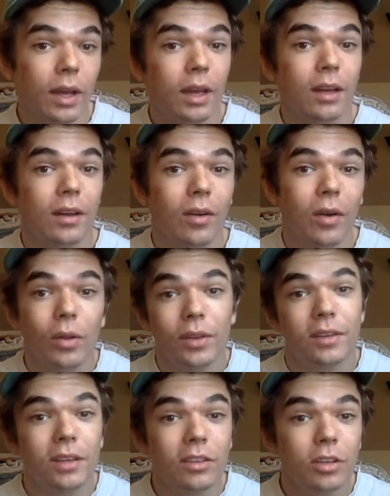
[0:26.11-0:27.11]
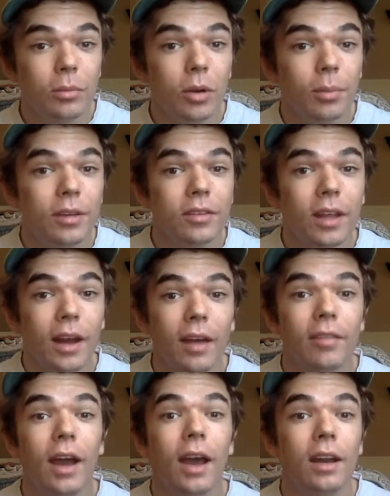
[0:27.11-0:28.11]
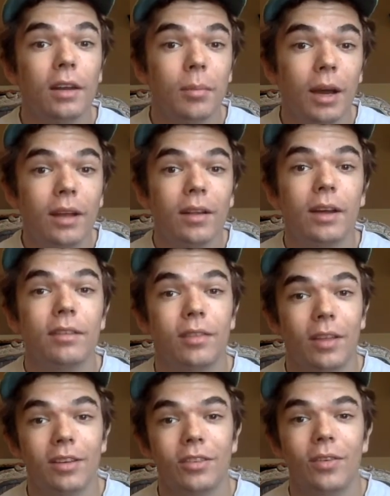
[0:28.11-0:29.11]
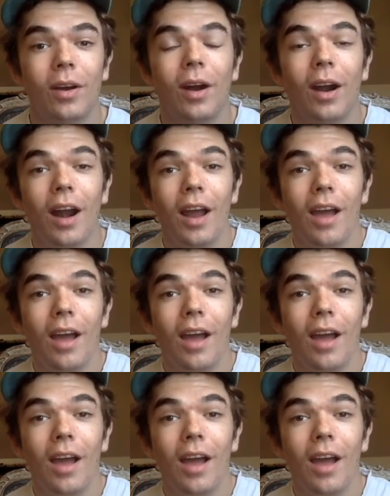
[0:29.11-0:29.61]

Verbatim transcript: and all the teaching moments that I've had in my life thus far,